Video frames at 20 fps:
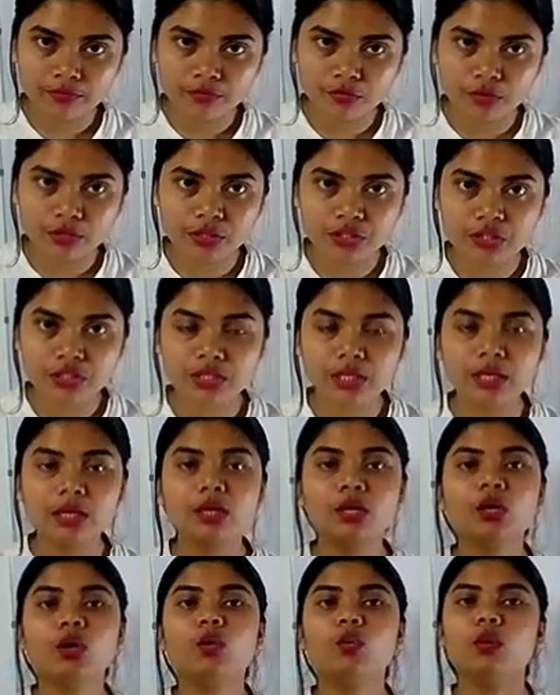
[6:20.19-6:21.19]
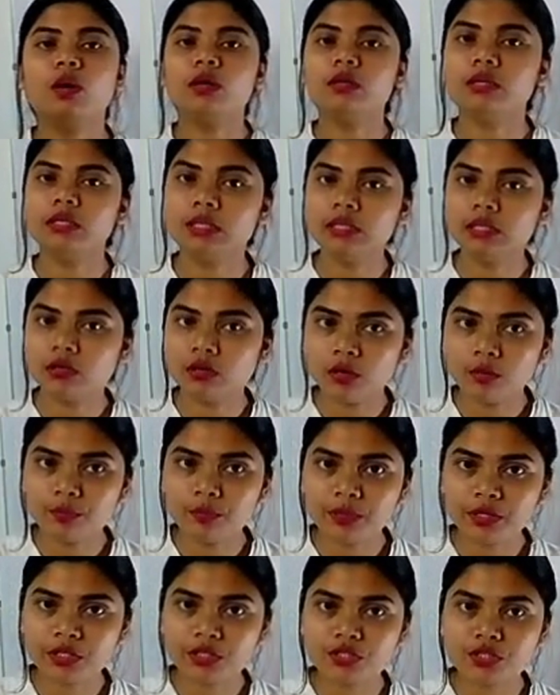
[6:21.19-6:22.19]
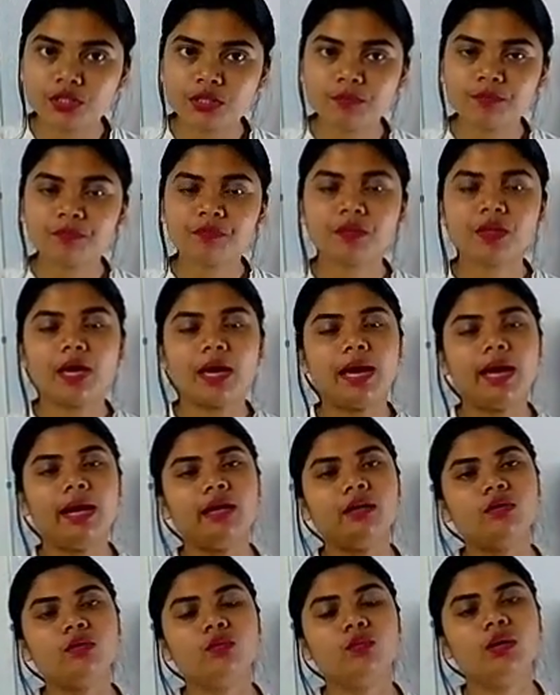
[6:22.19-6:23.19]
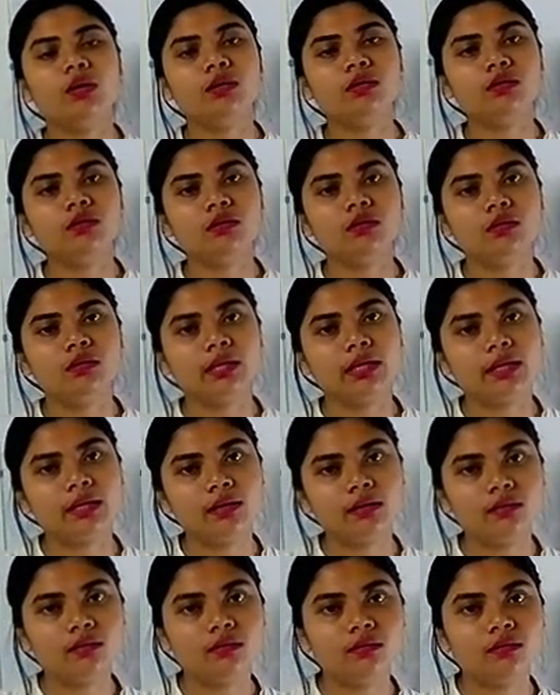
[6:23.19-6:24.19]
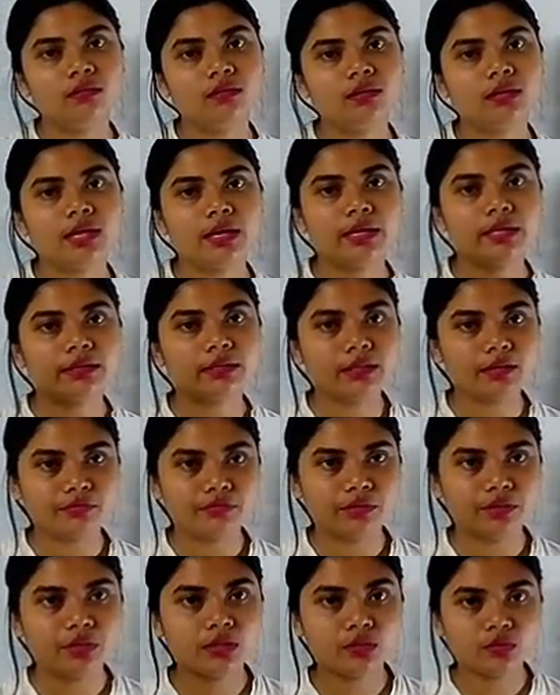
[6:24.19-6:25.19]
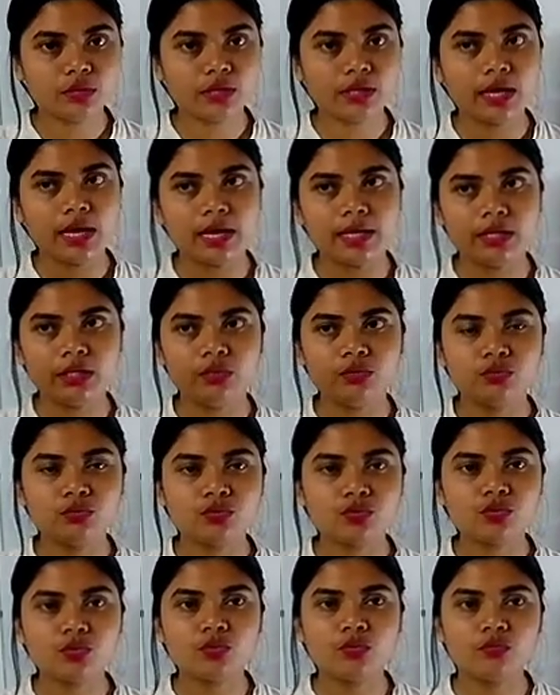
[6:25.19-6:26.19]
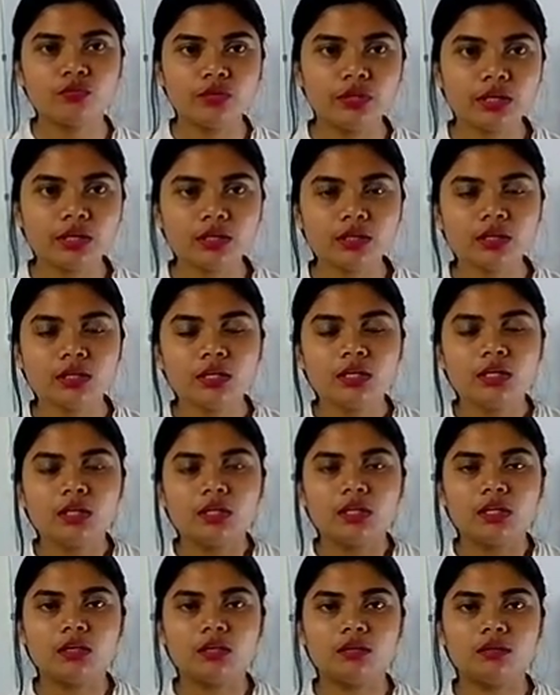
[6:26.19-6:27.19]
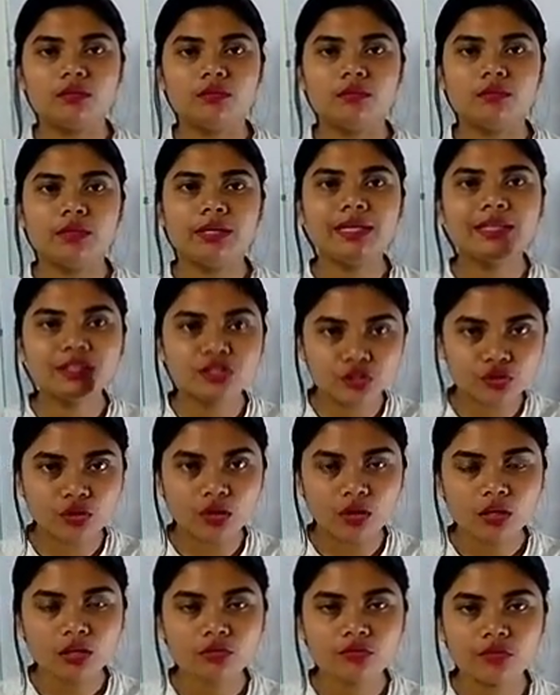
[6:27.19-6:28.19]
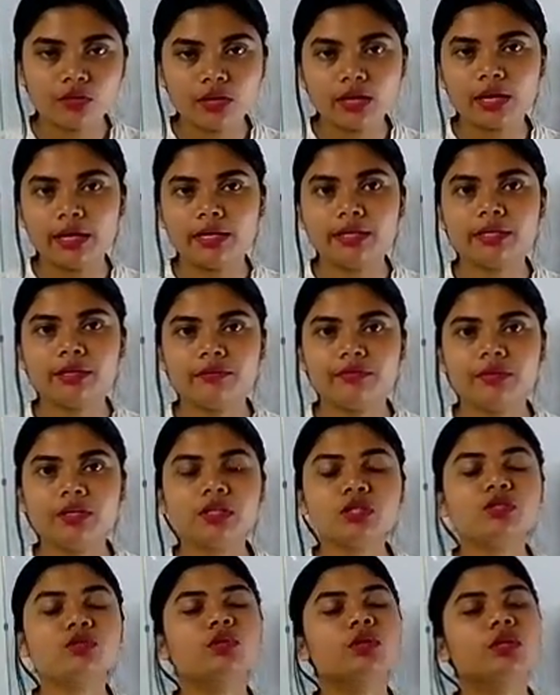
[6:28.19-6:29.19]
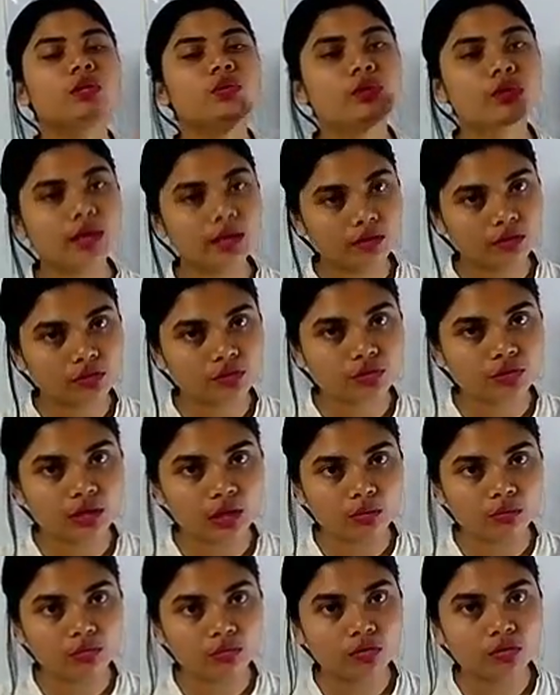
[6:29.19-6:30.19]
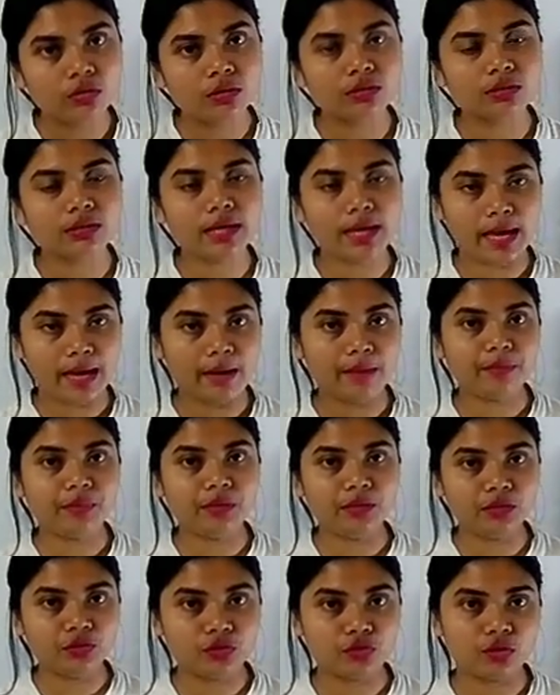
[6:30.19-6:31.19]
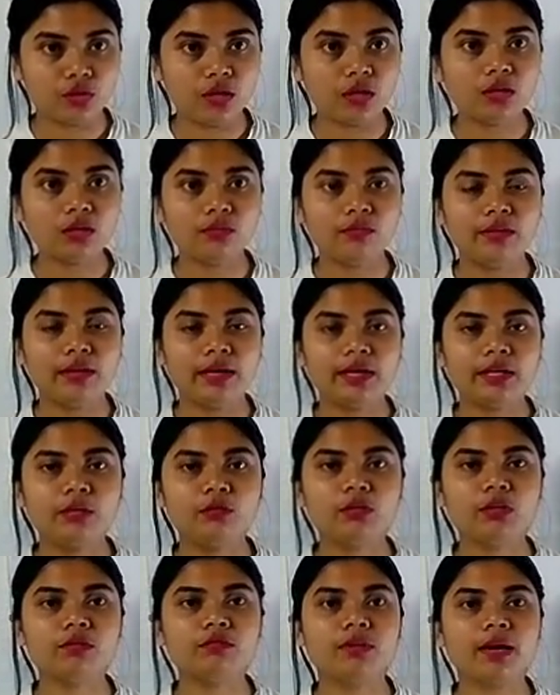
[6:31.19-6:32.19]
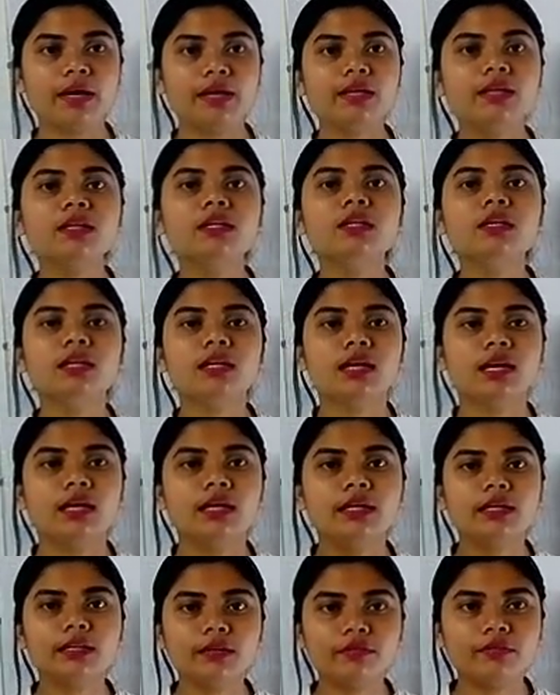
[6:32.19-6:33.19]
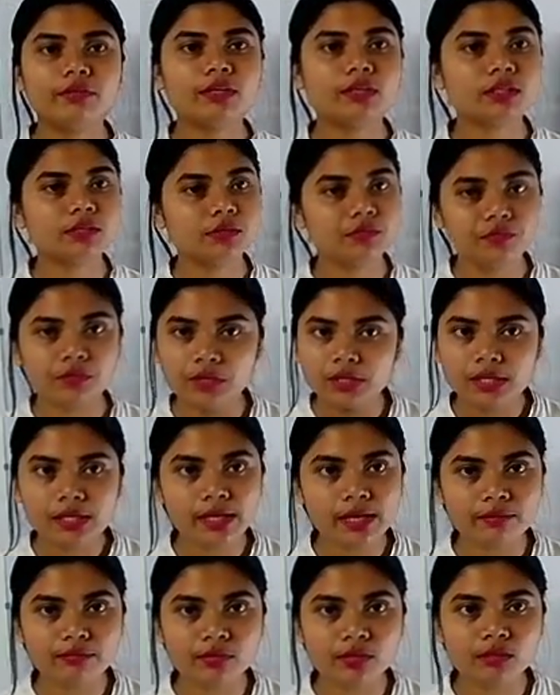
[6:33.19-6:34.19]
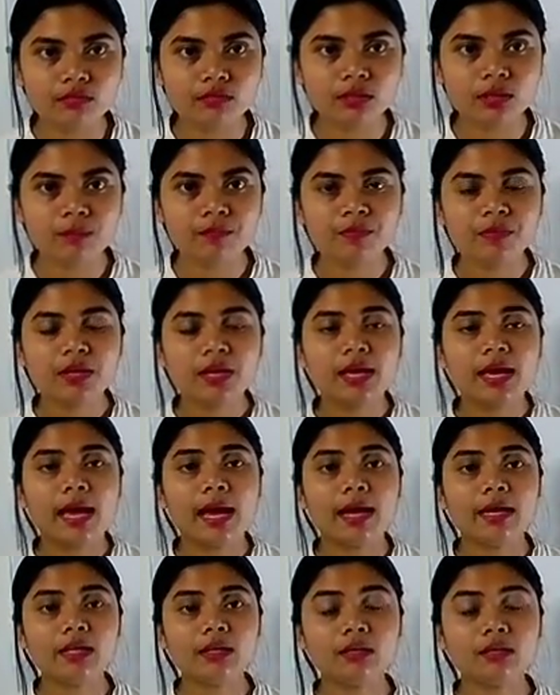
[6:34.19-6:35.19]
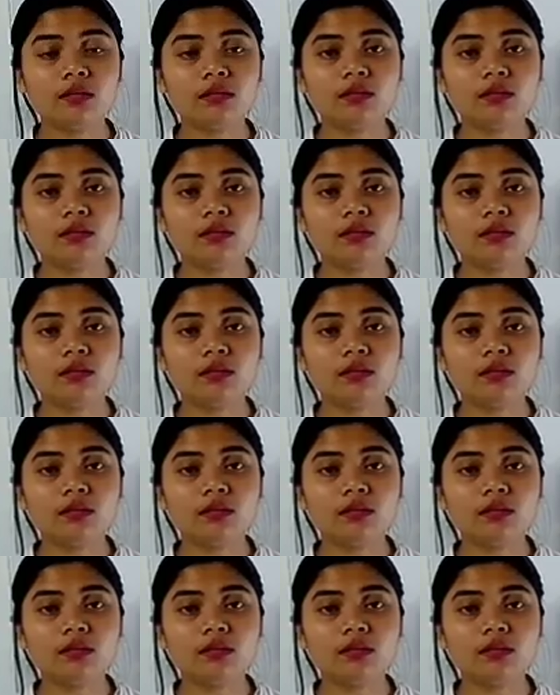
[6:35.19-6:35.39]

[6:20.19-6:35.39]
for each day, one reading comprehension, and one like current affair, okay. I used to read in short for current affairs. So you can also download the app in short, where you can find current affairs freely available. And